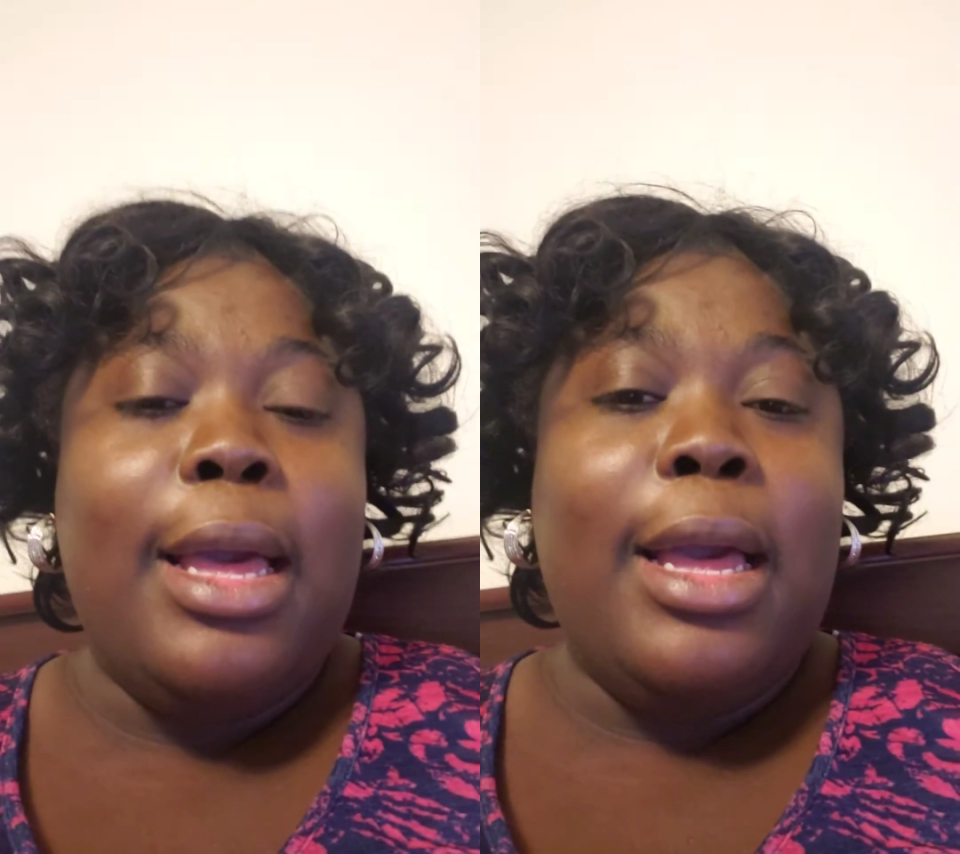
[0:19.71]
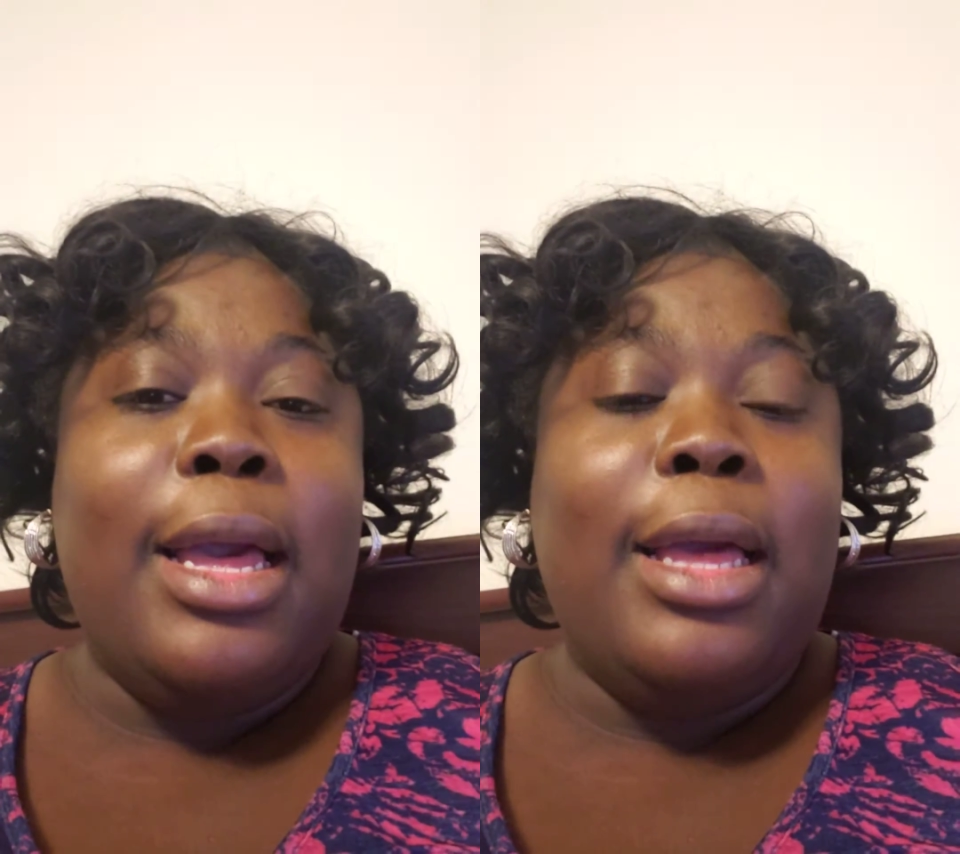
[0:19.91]

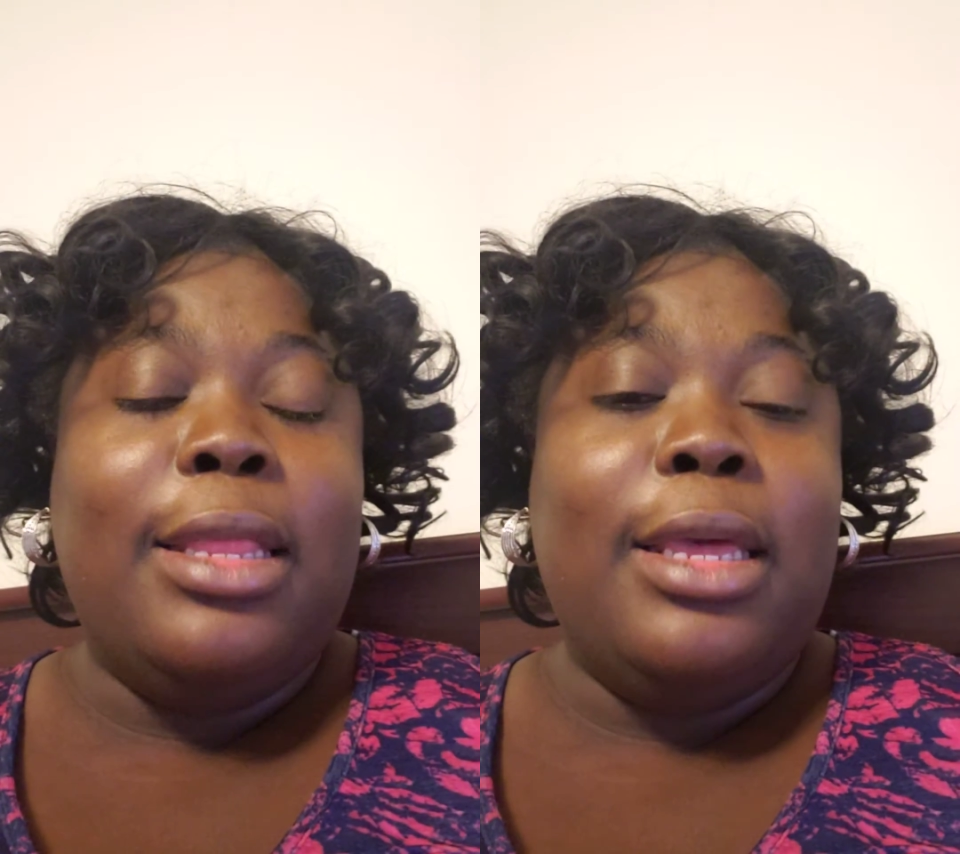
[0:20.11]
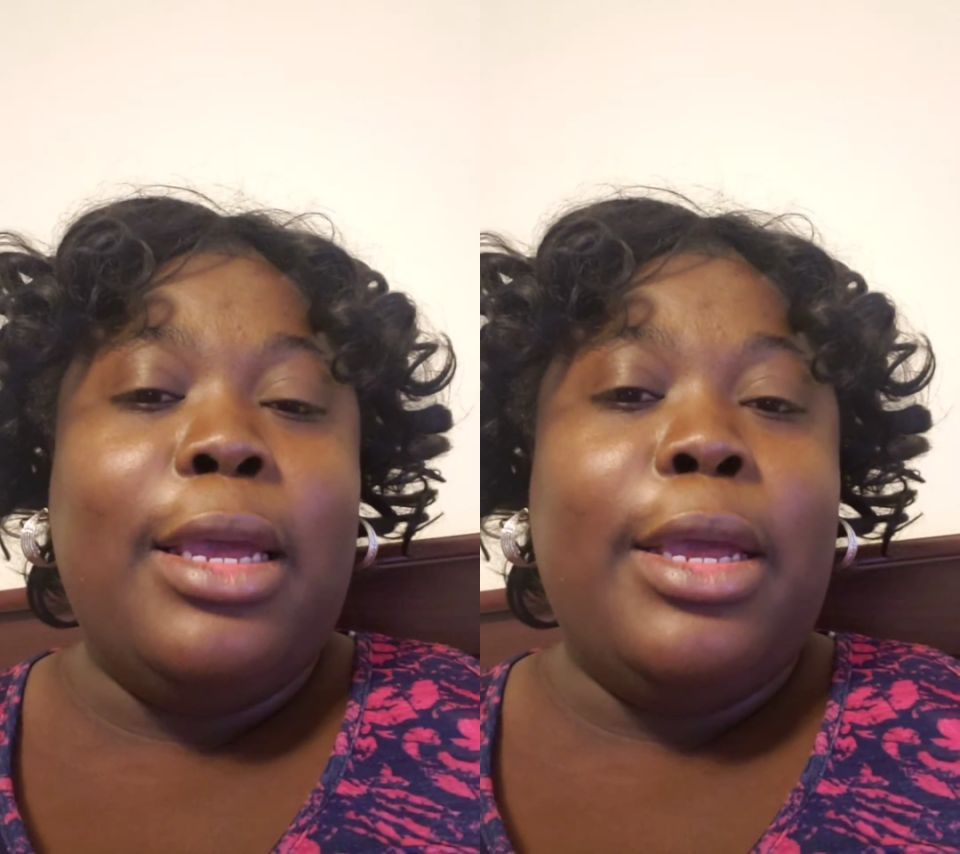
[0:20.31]
uh,
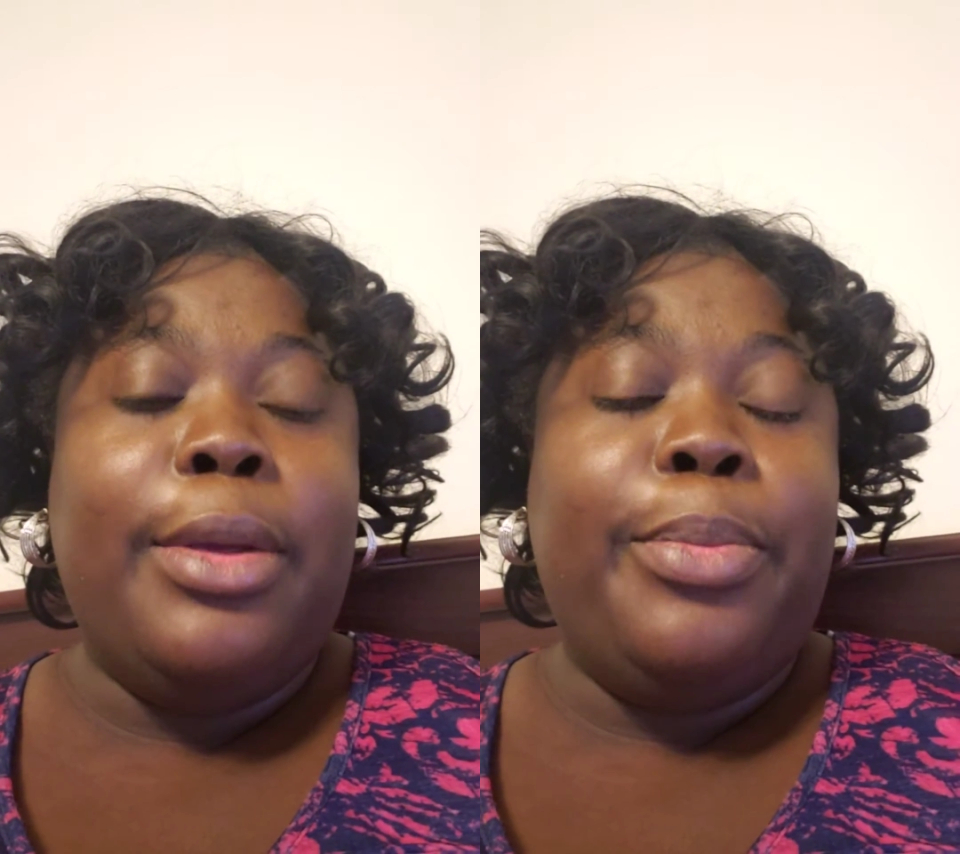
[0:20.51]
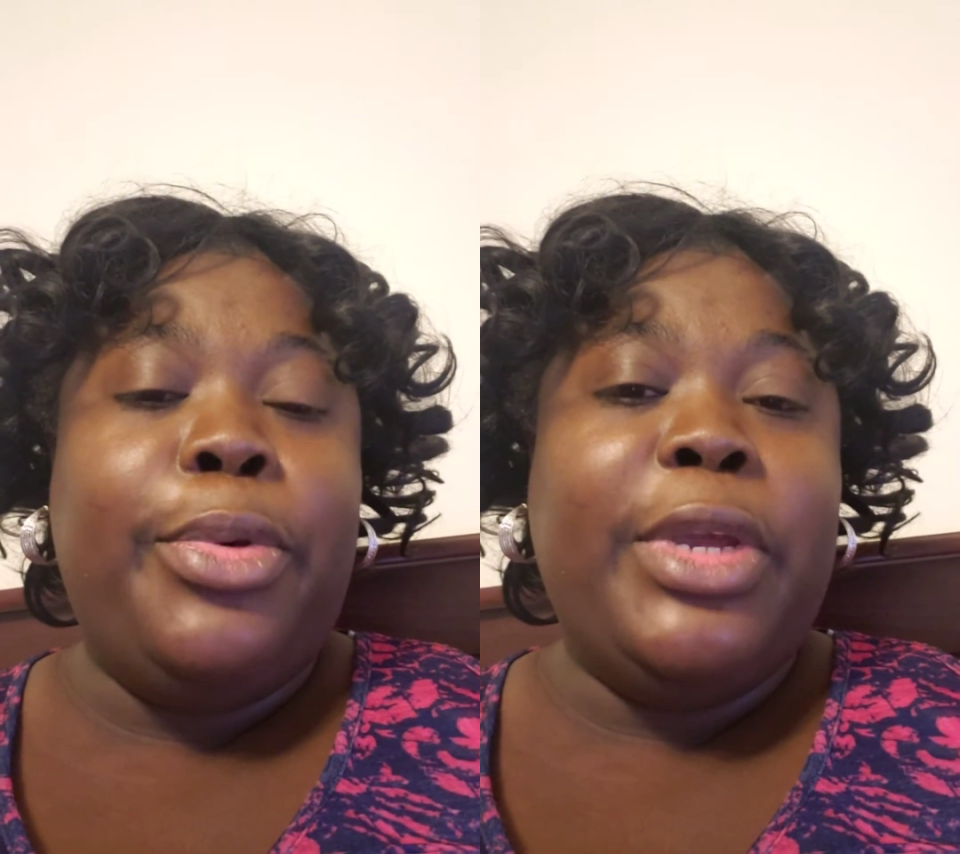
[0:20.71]

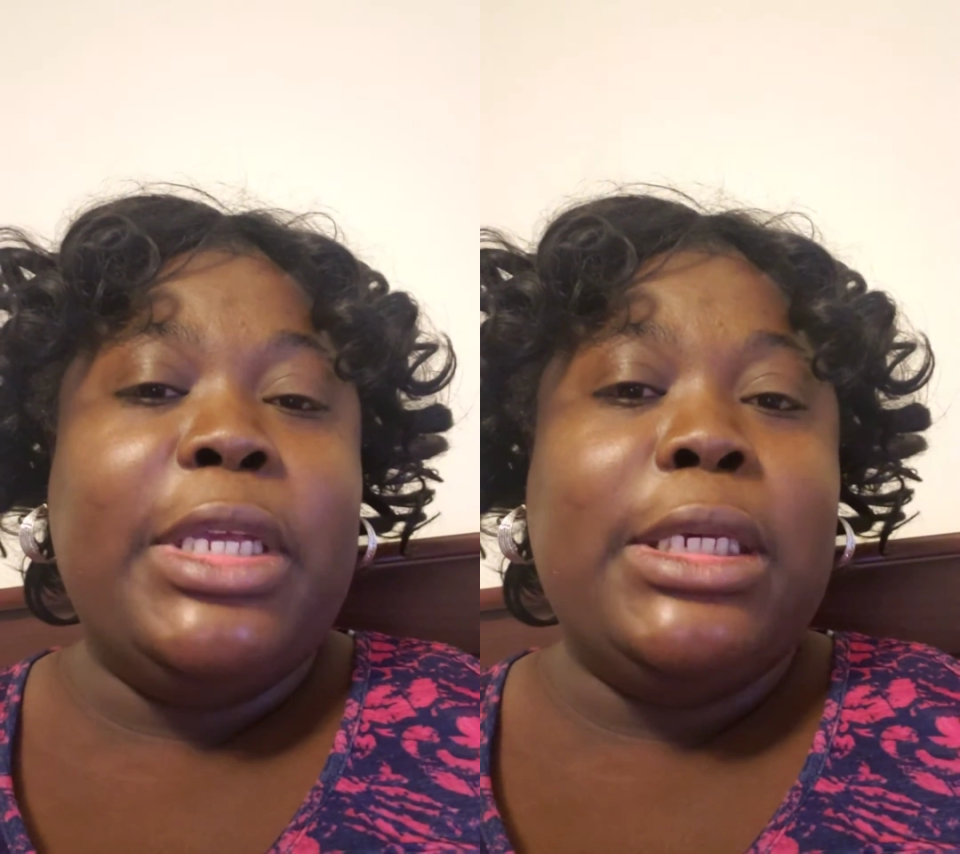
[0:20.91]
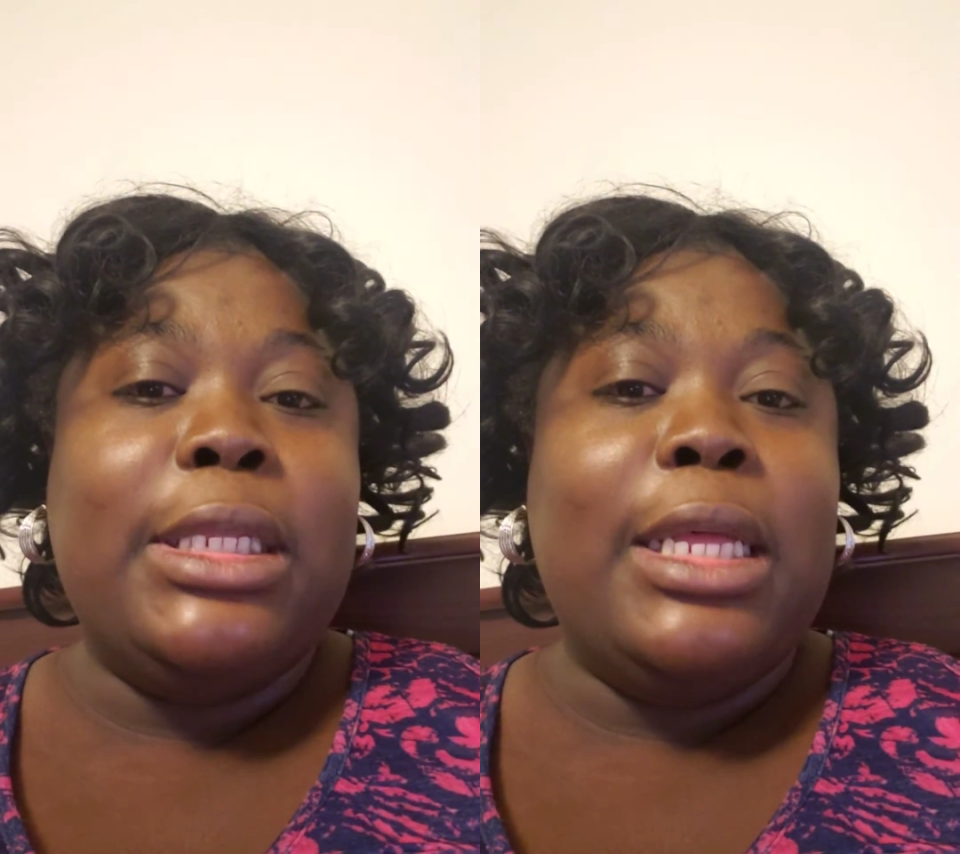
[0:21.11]
the
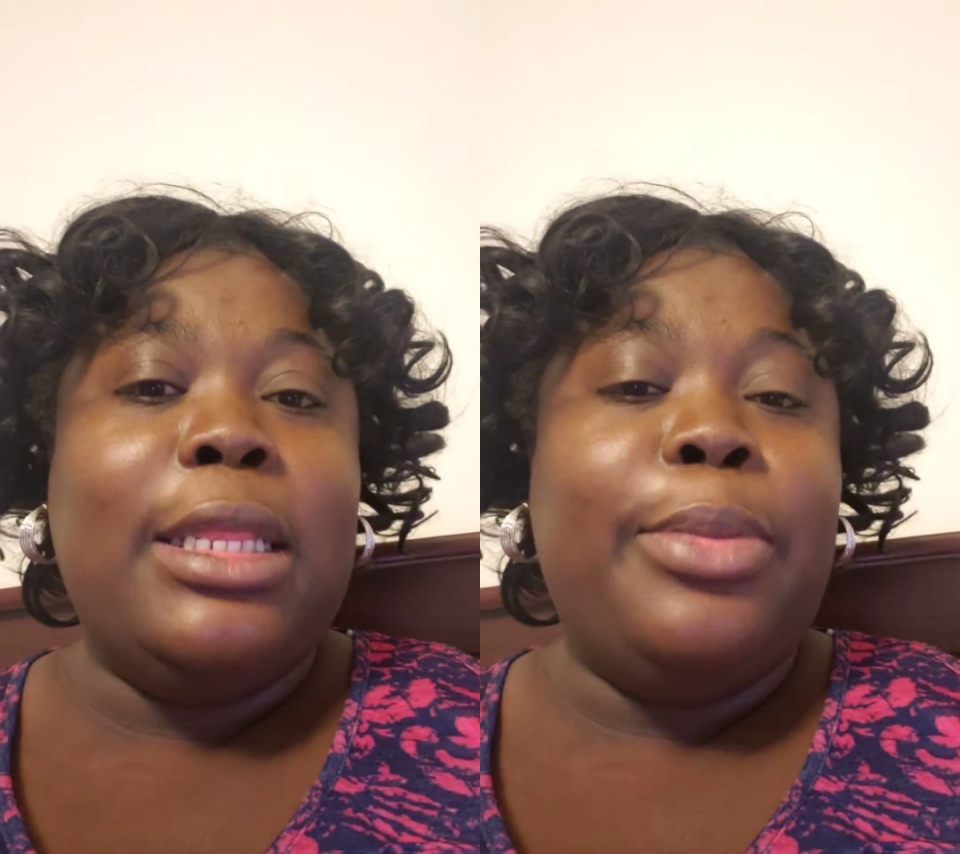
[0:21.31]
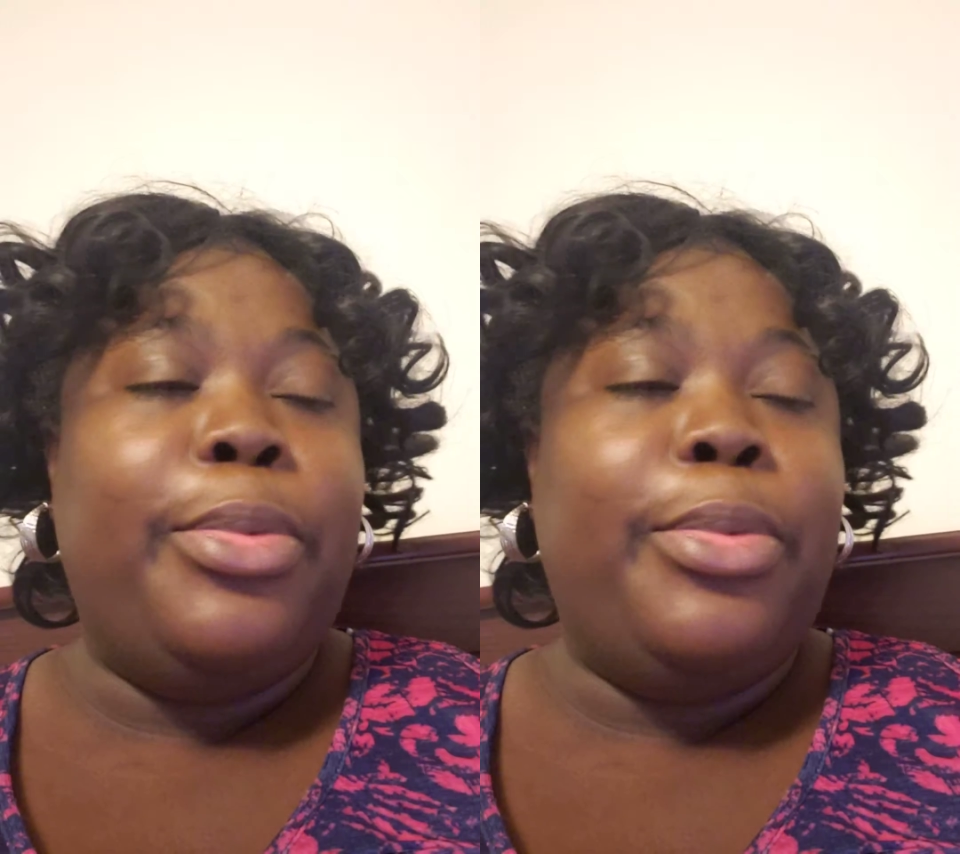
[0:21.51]
preaching and the